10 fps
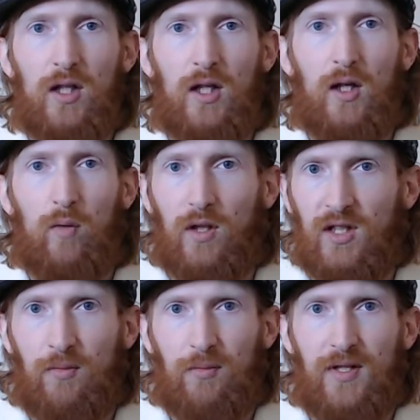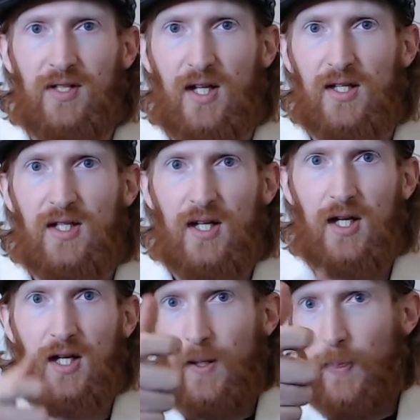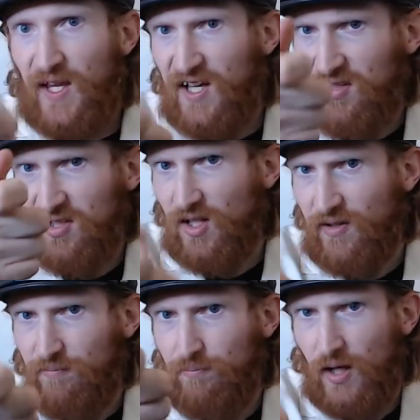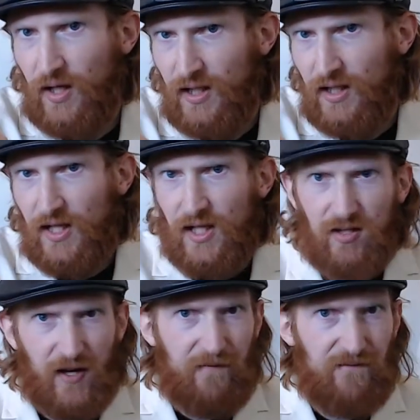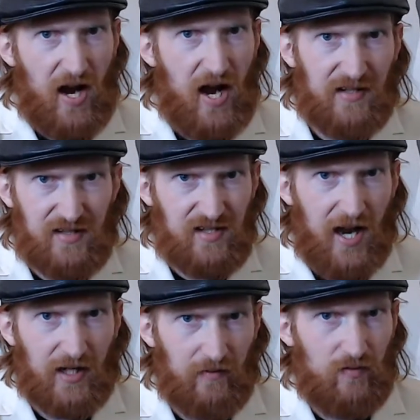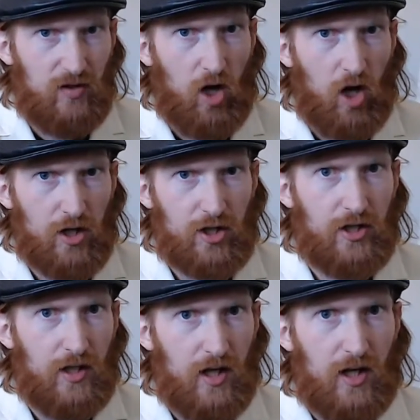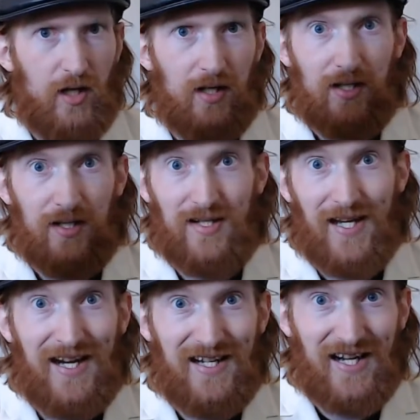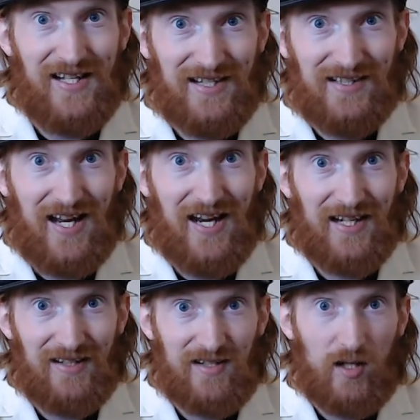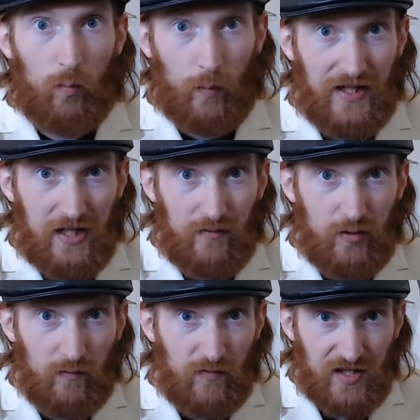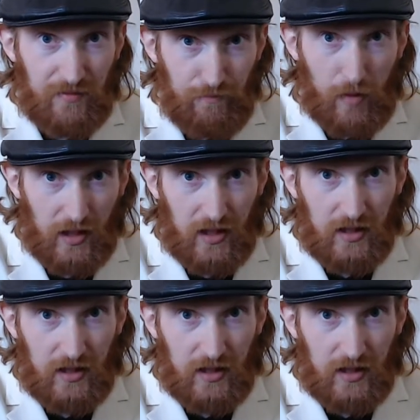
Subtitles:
where a company says, here's a lot of money, here's a fat stack of dosh, say nice things, we give you this money.